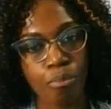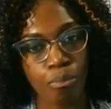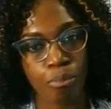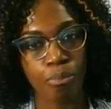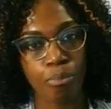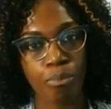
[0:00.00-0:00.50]

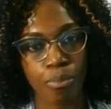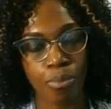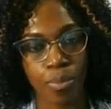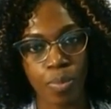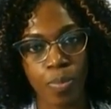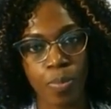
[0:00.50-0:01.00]

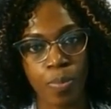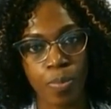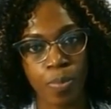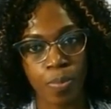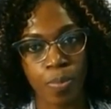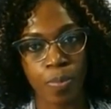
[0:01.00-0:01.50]

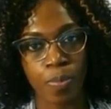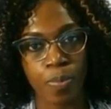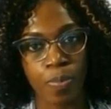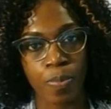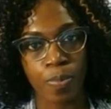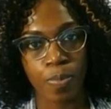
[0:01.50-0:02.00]

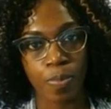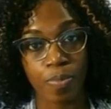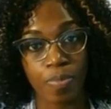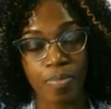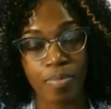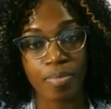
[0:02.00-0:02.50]

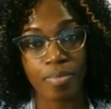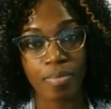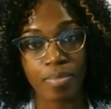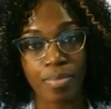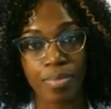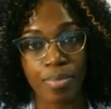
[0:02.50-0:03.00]

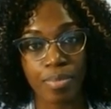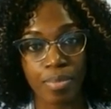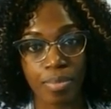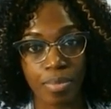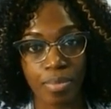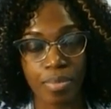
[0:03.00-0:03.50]

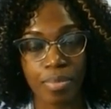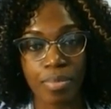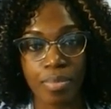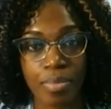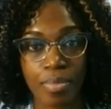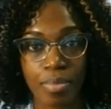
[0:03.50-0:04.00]

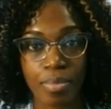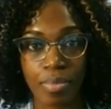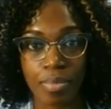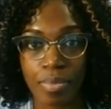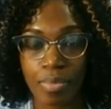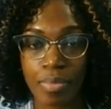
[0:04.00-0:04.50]

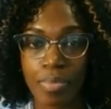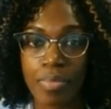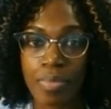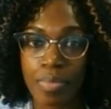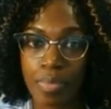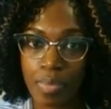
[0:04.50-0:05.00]

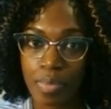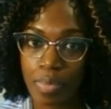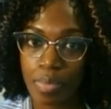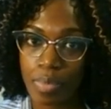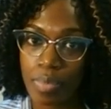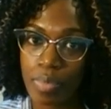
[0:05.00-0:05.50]

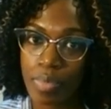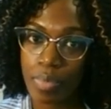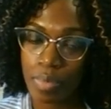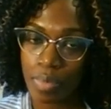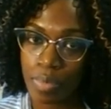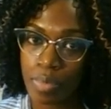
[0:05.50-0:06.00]

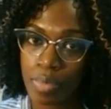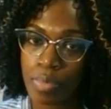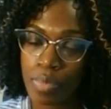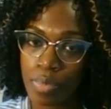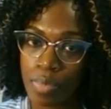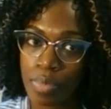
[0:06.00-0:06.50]

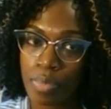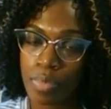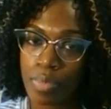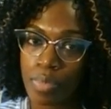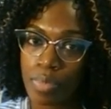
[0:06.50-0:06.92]
This person isn't speaking.